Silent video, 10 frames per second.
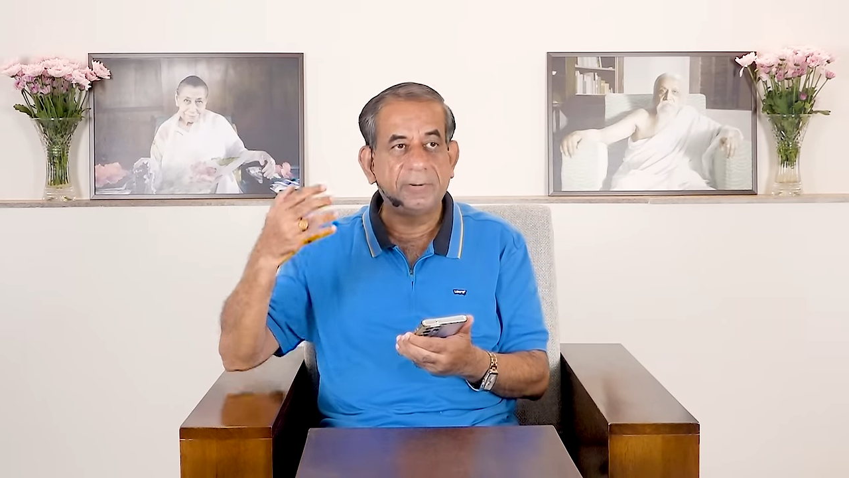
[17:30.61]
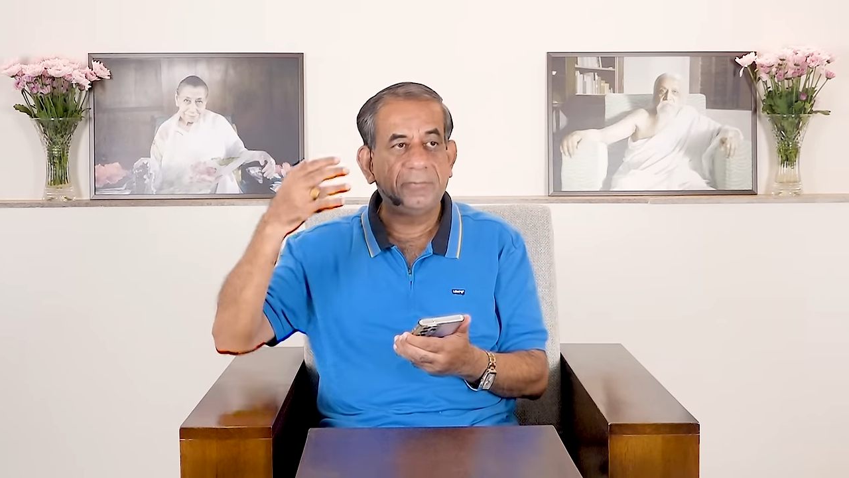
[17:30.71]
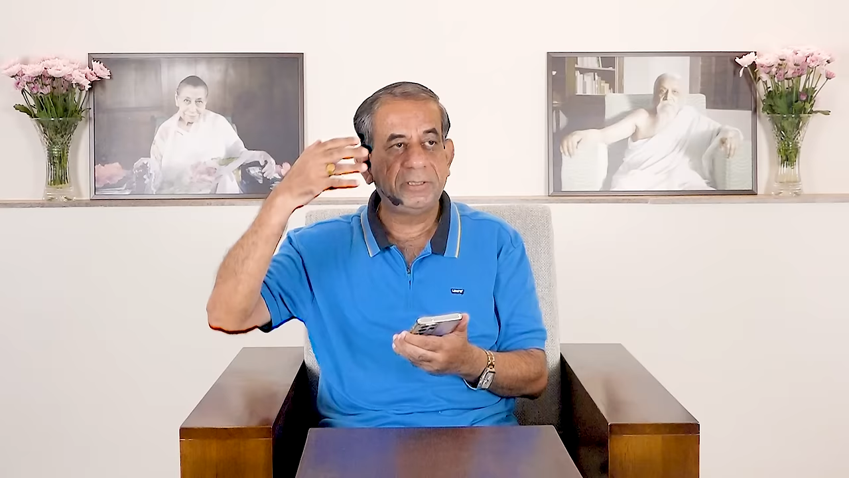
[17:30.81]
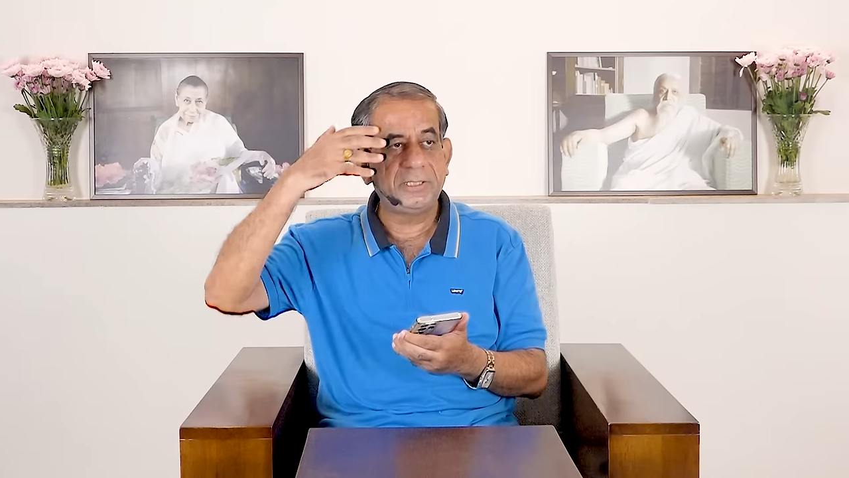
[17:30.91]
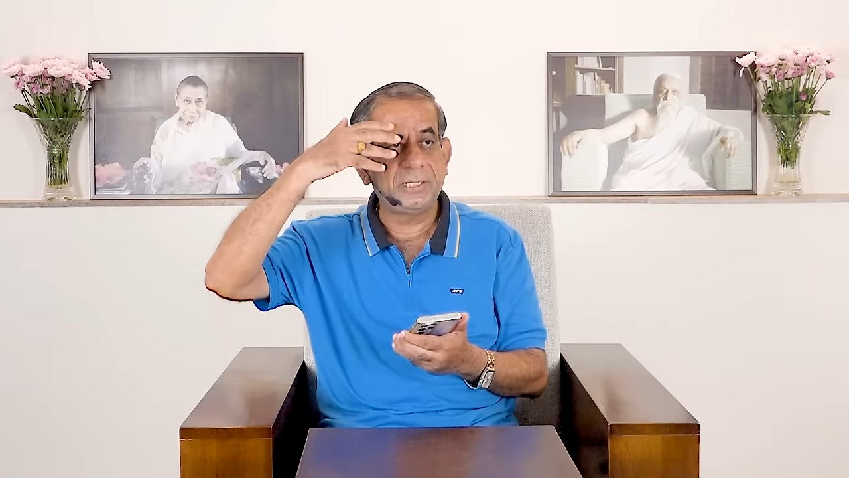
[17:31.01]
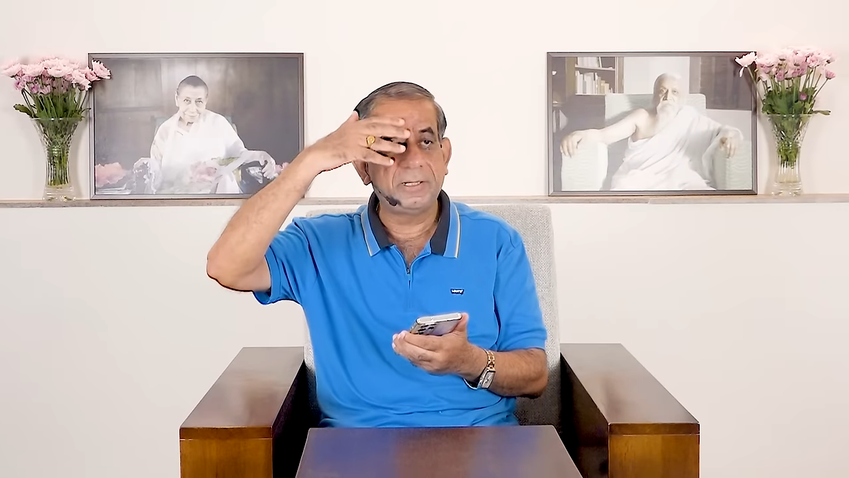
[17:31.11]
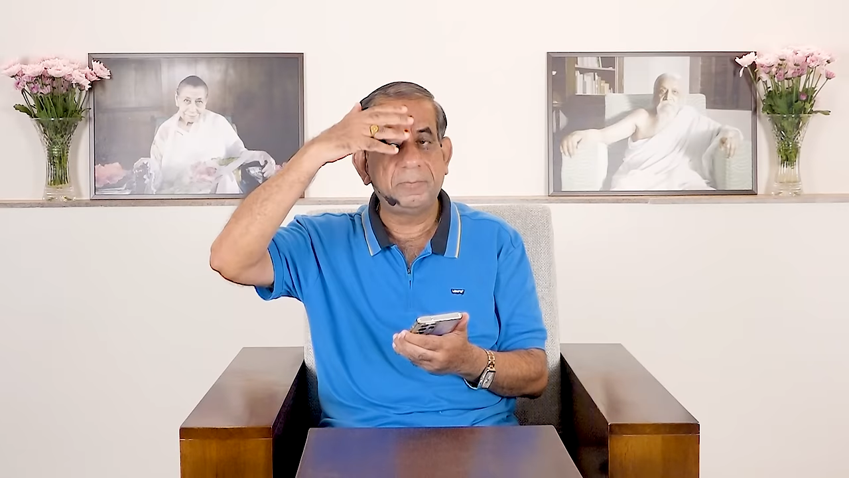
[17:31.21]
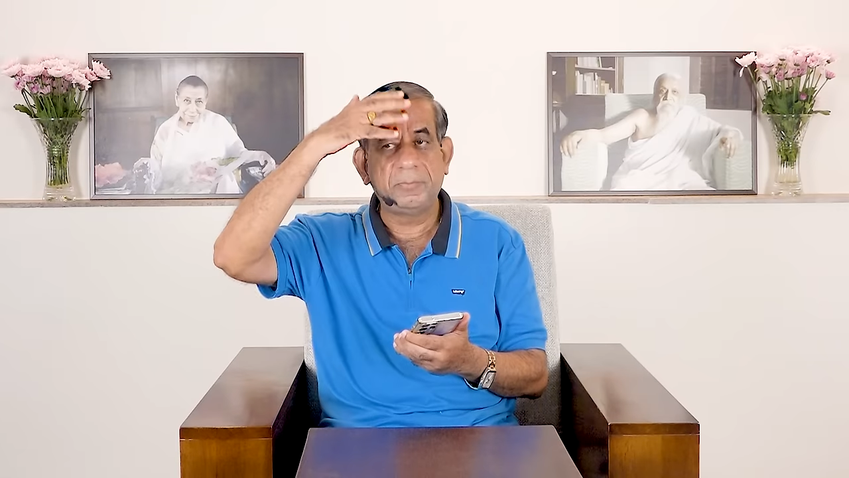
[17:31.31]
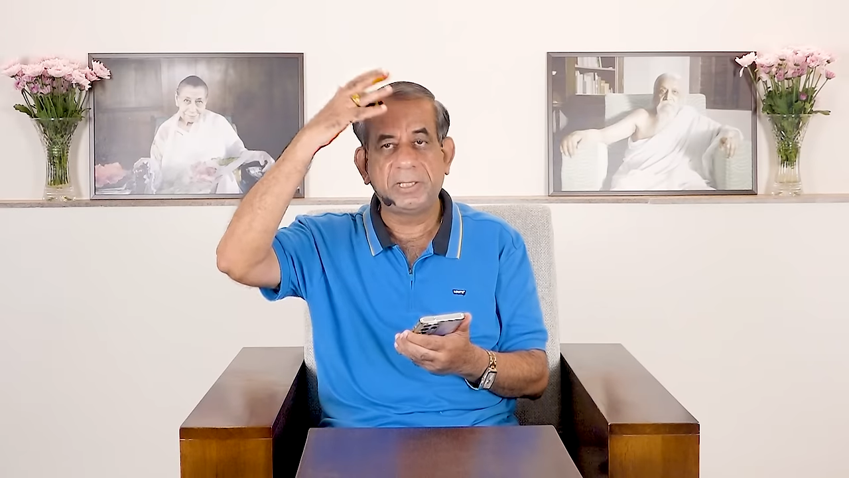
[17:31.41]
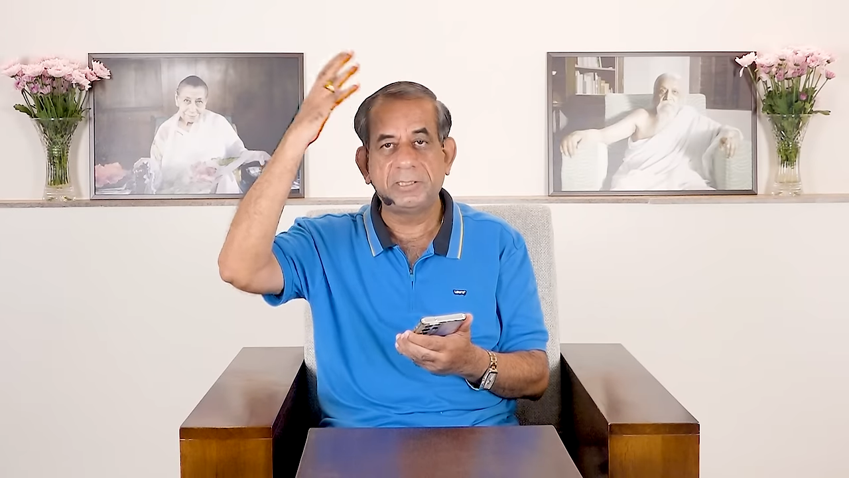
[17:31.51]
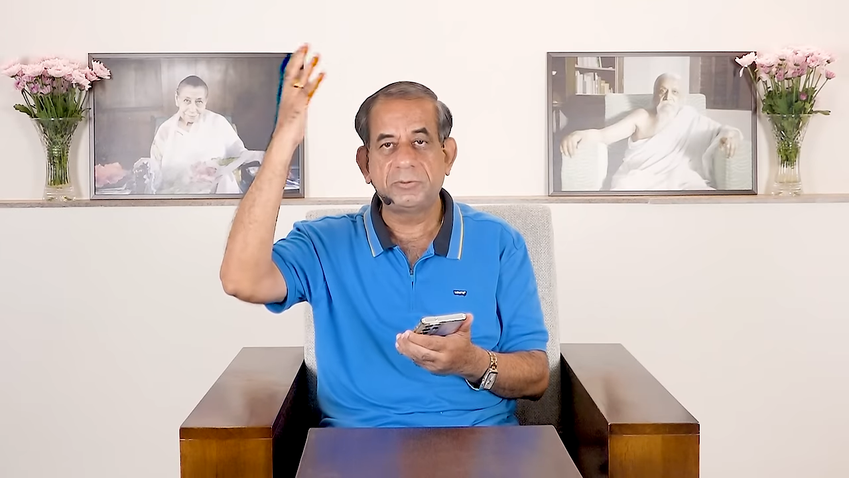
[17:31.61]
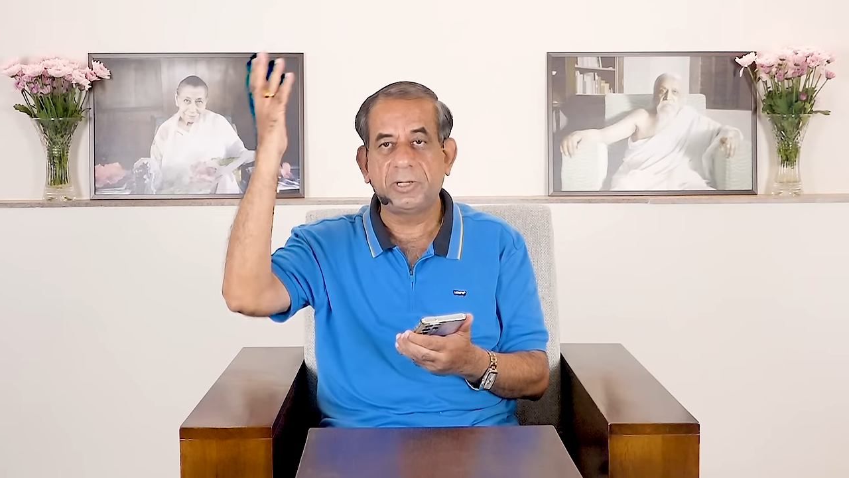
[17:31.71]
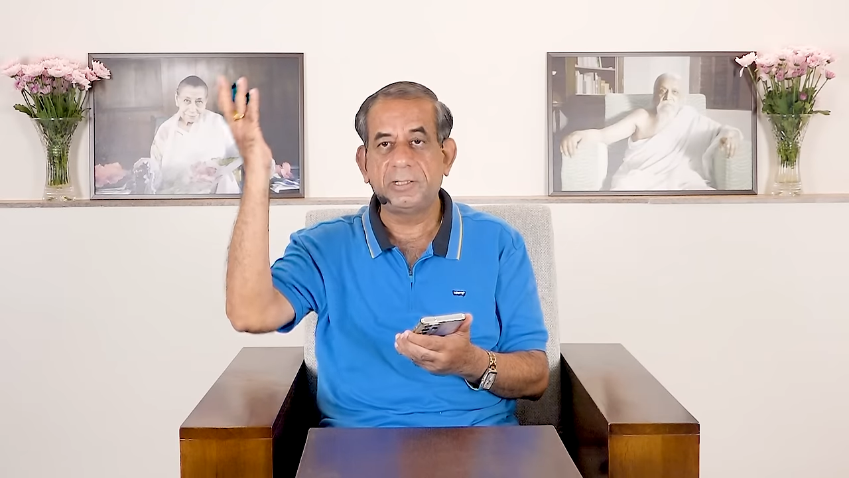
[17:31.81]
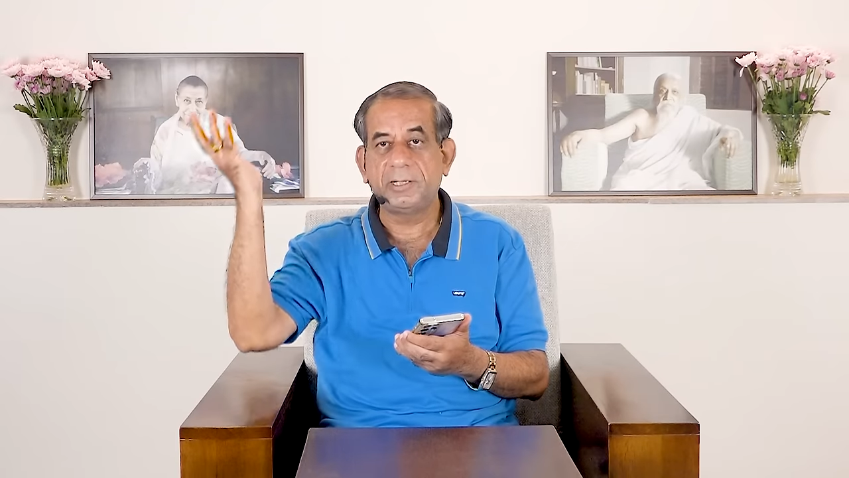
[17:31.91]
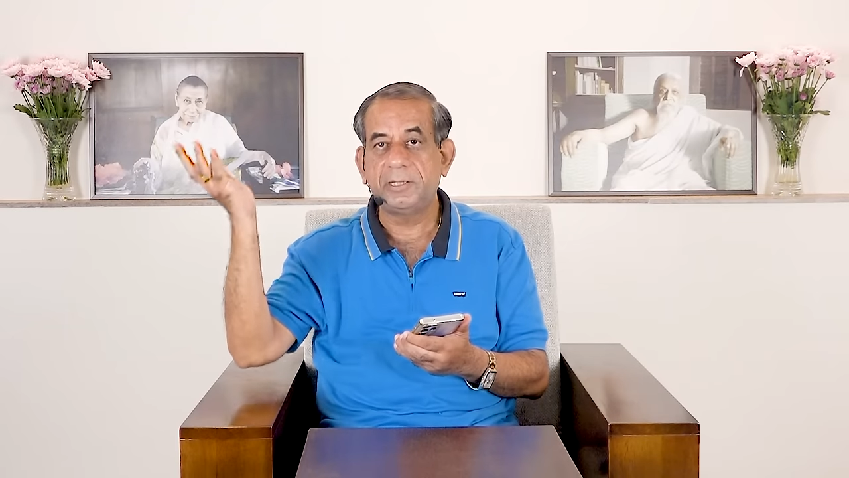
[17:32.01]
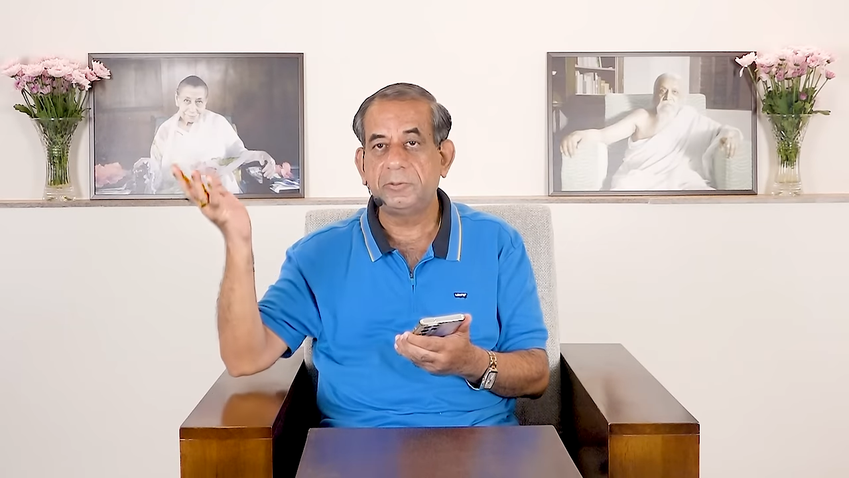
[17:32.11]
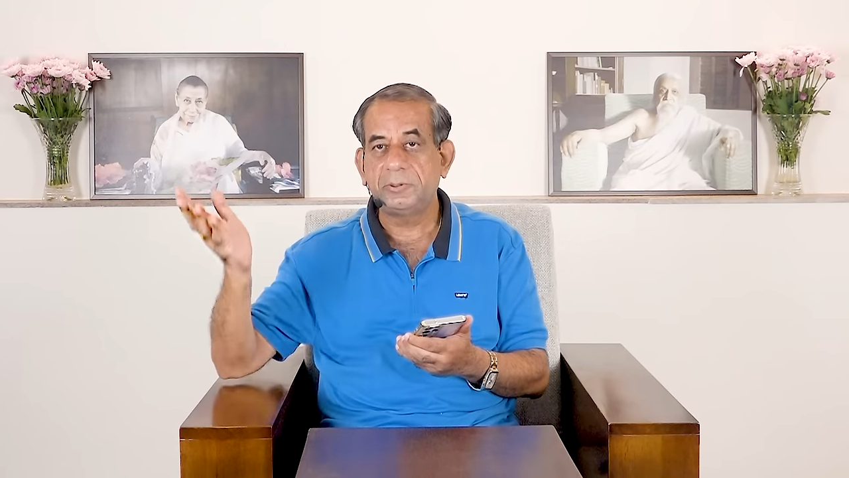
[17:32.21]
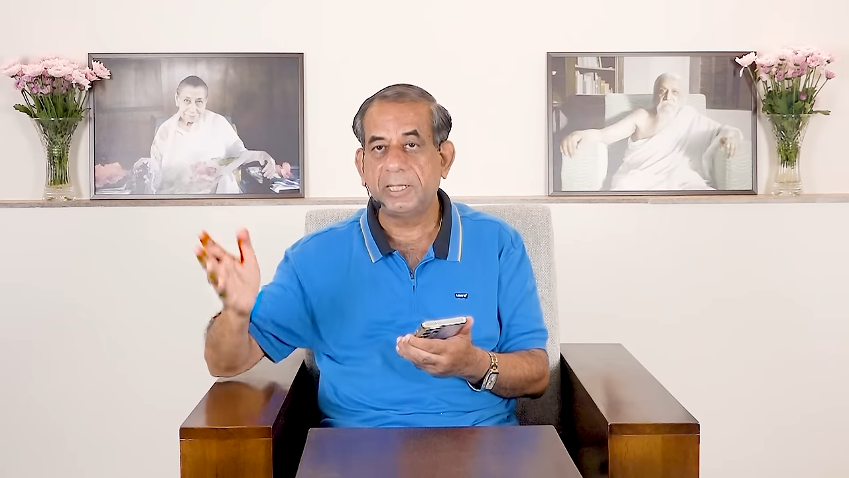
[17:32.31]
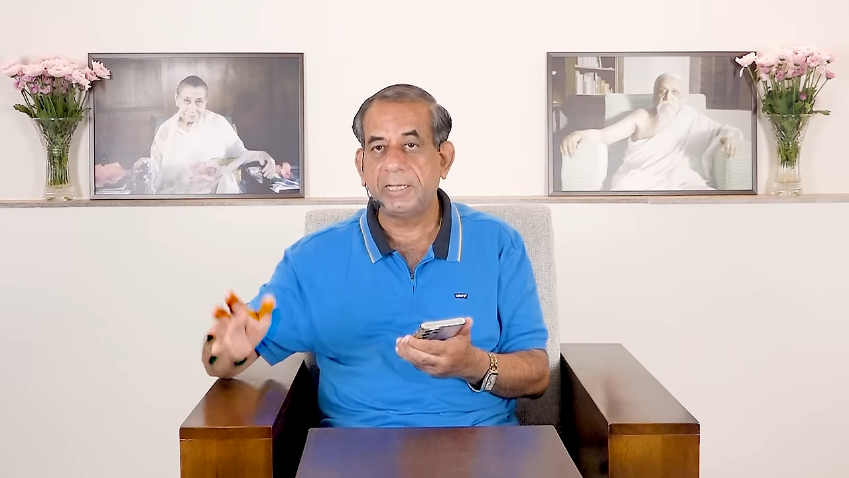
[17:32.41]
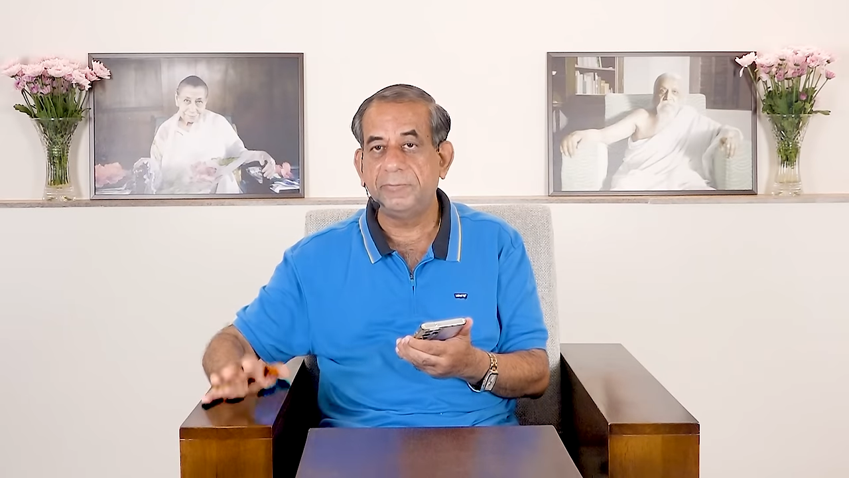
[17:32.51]
everything begins to enter
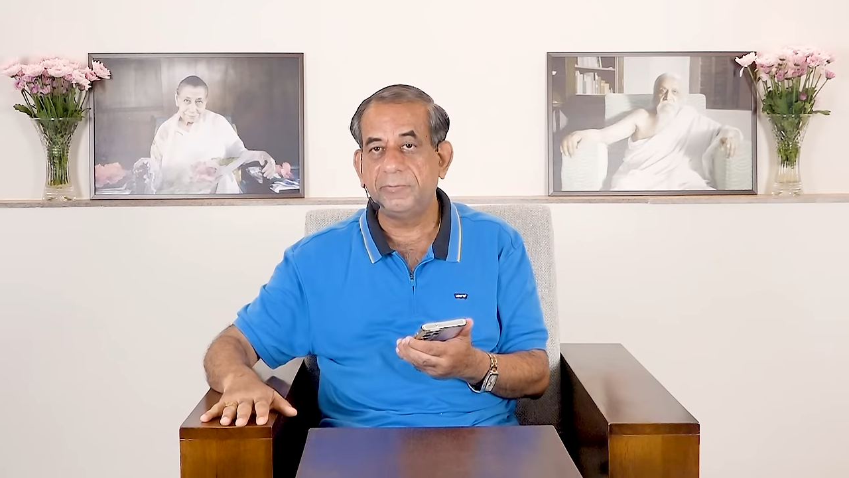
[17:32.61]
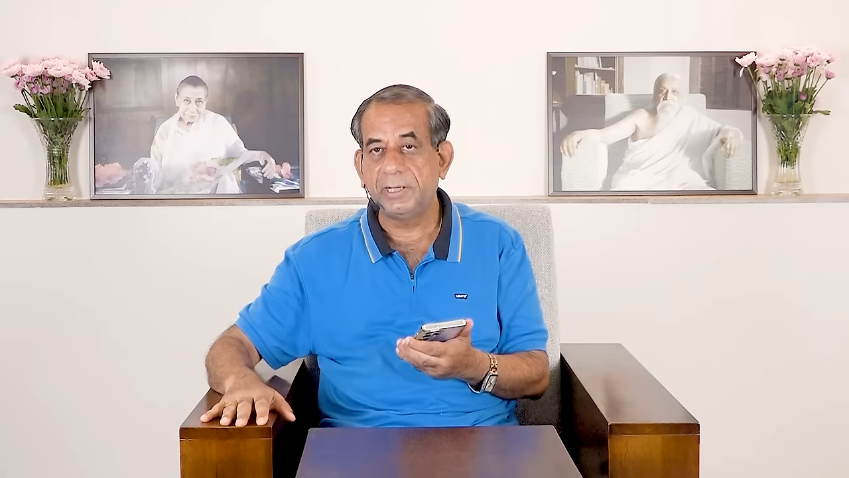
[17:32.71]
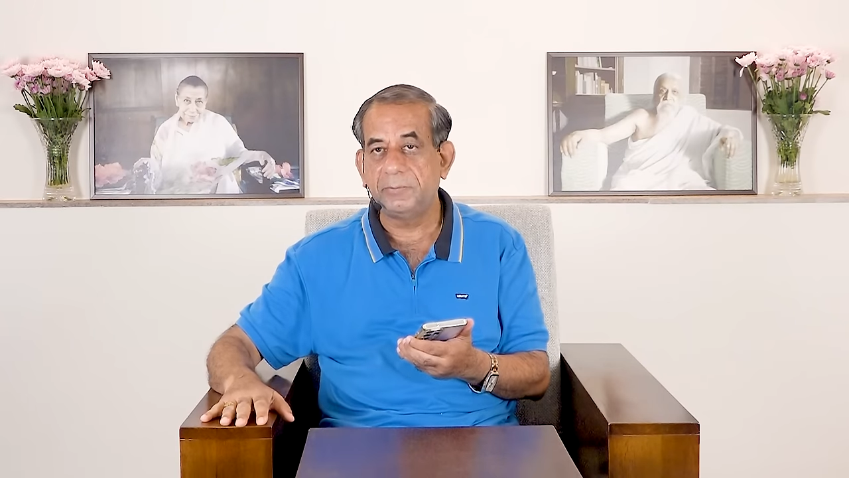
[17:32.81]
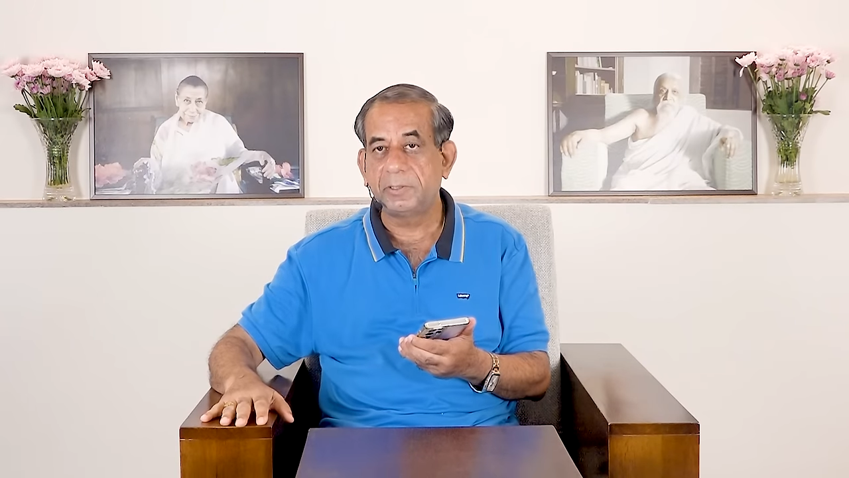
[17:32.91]
into the infinite,